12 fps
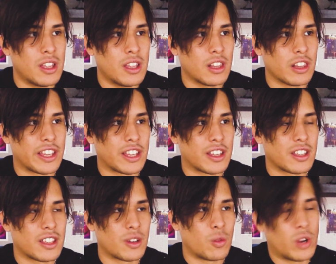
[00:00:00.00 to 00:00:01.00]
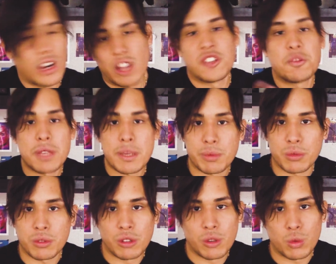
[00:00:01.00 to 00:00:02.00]
like what other
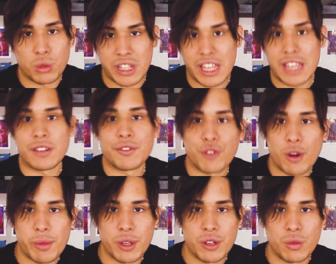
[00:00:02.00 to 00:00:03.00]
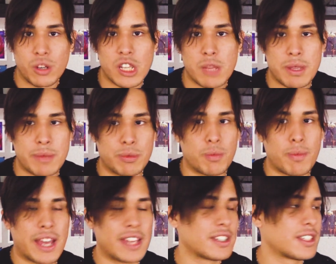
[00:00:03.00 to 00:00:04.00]
people will gain from it, what other people
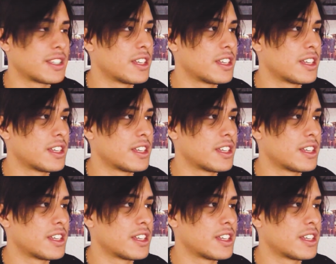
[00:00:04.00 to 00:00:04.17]
might,